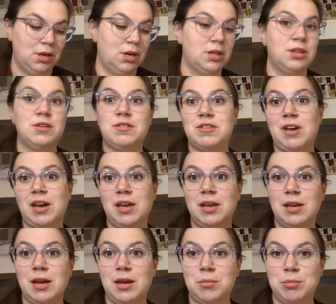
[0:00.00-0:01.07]
The
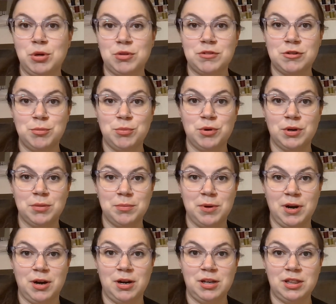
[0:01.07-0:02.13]
second and most important
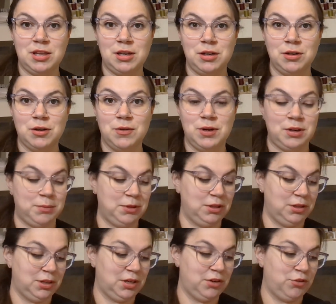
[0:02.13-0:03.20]
part that you're going to be
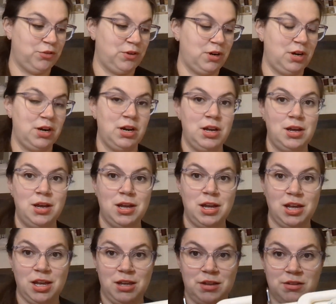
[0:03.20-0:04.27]
looking for
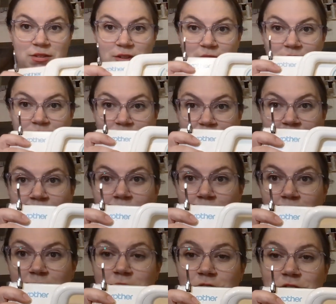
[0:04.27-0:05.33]
is the
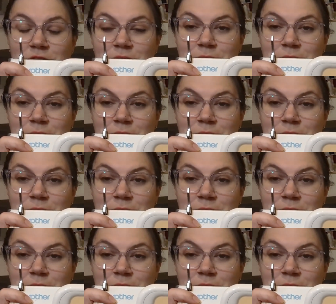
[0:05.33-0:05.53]
carriage.